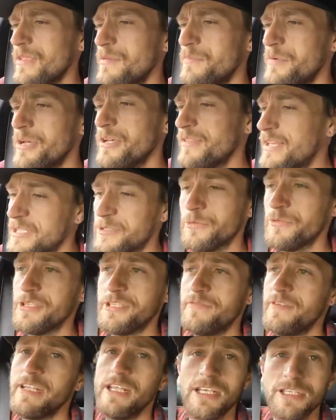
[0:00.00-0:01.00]
But that's what
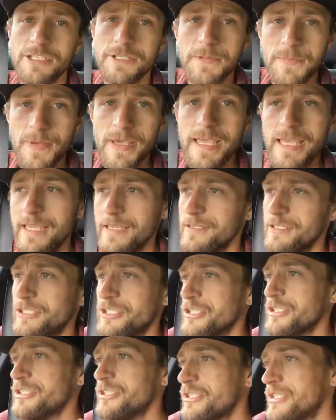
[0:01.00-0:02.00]
this video is gonna be,
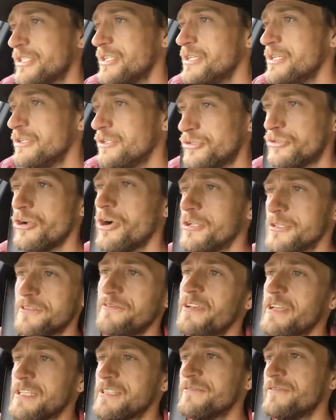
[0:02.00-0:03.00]
just trying to
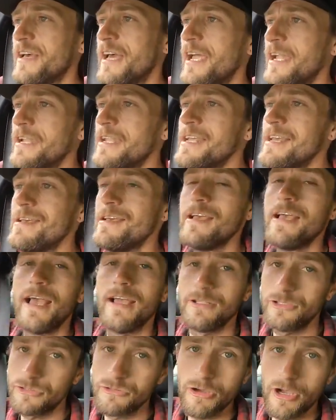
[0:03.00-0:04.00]
fix the van,
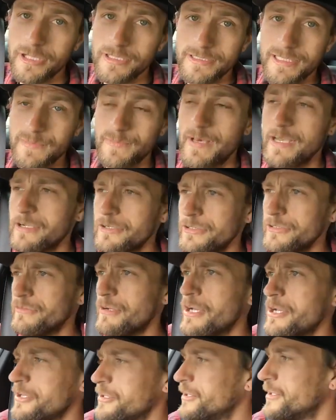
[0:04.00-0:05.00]
trying to get back on the
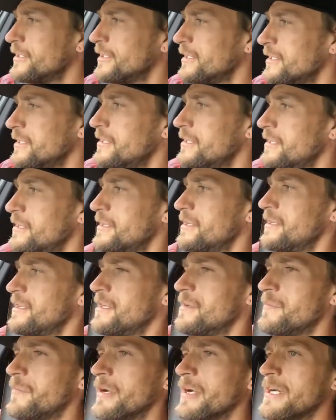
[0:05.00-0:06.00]
road.
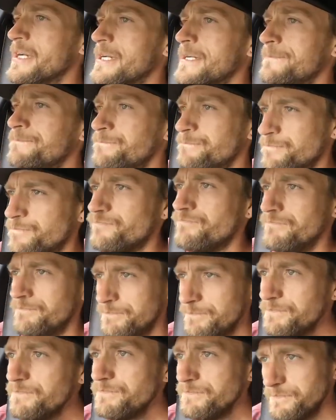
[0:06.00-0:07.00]
But
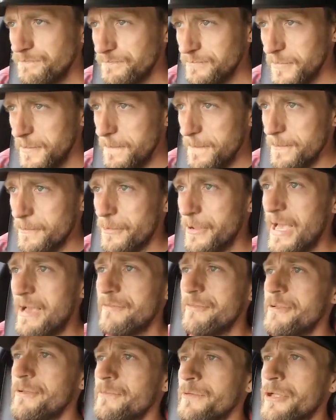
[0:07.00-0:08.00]
we're
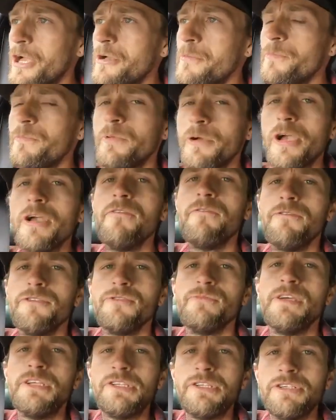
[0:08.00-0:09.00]
going through
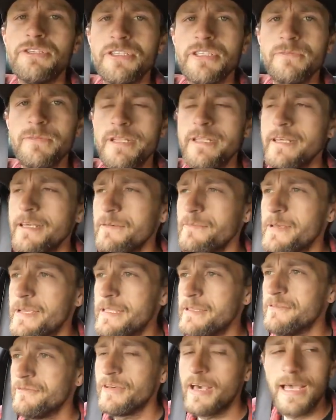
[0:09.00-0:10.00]
some issues at the minute, me
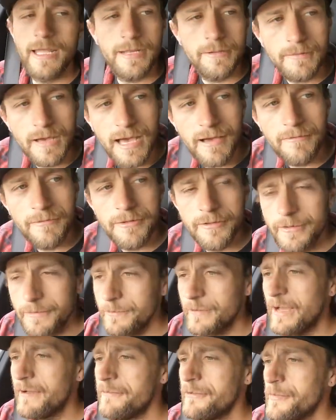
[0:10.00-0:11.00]
and the van. We're having
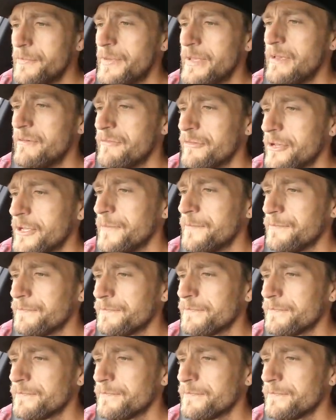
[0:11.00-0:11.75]
a bit of a,